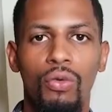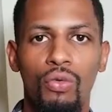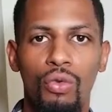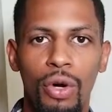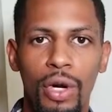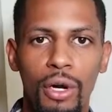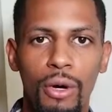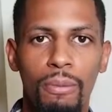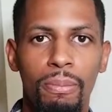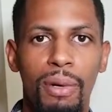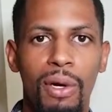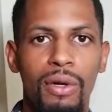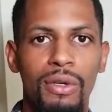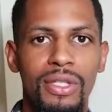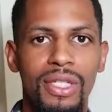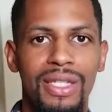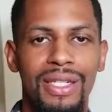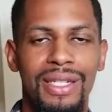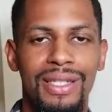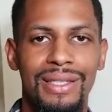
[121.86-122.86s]
the real
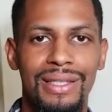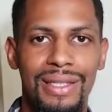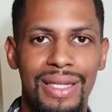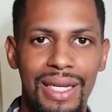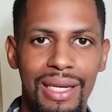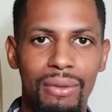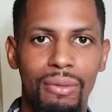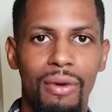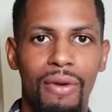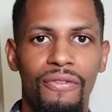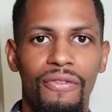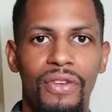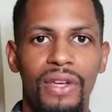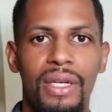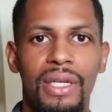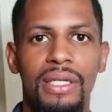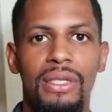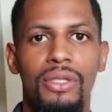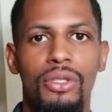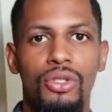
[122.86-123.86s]
person is deep
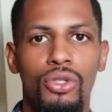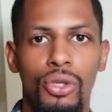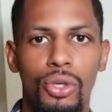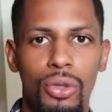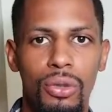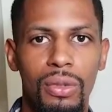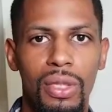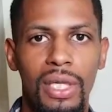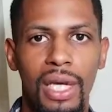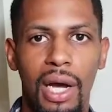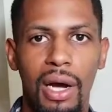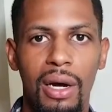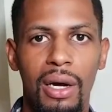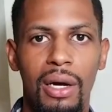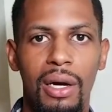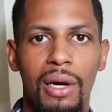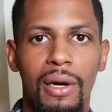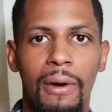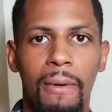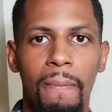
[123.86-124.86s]
within us truly
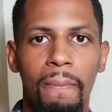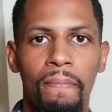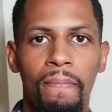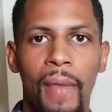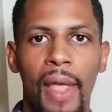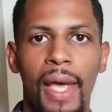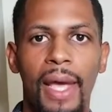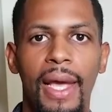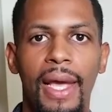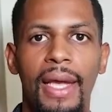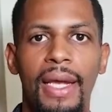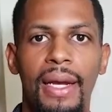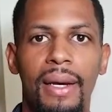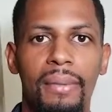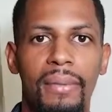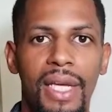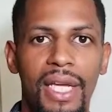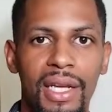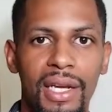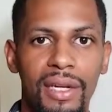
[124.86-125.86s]
are. And
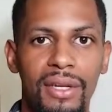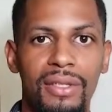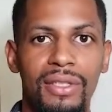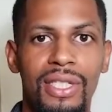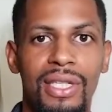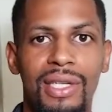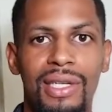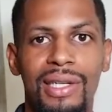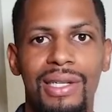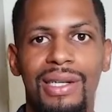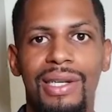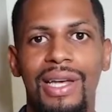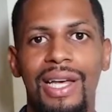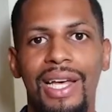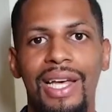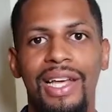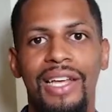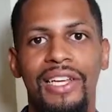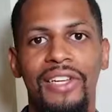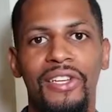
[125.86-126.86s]
I'm here to,
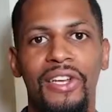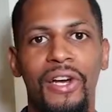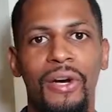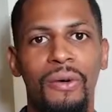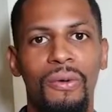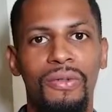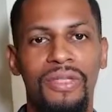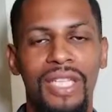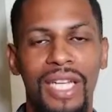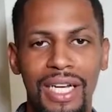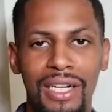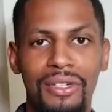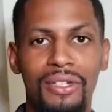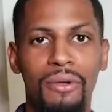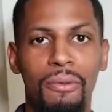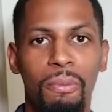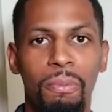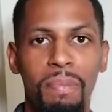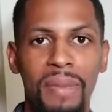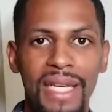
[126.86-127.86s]
you know, tell
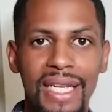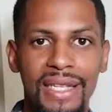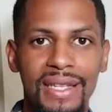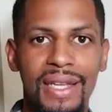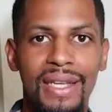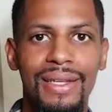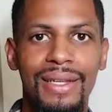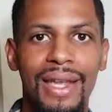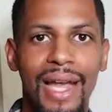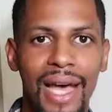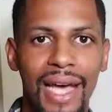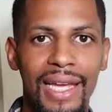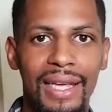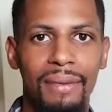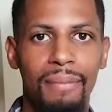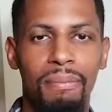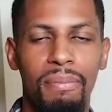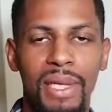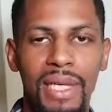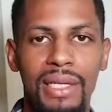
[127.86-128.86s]
you, be the
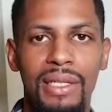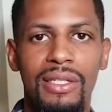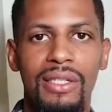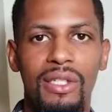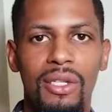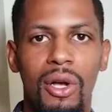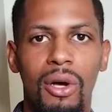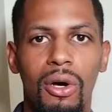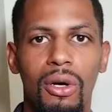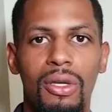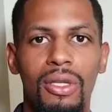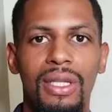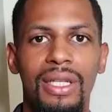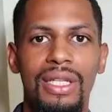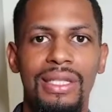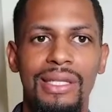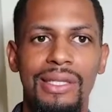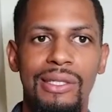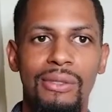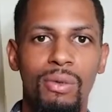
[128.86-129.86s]
light, be the salt.
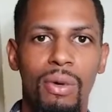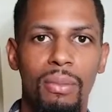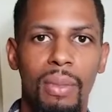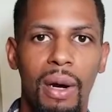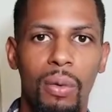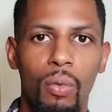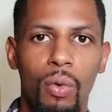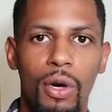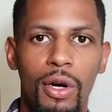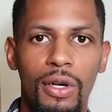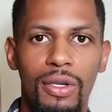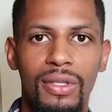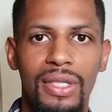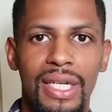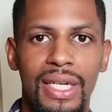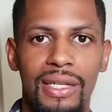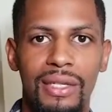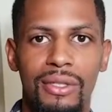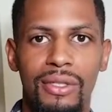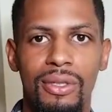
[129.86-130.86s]
This is what my word
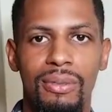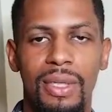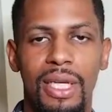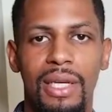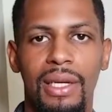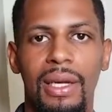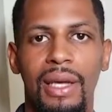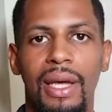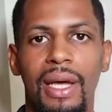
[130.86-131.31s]
tells me.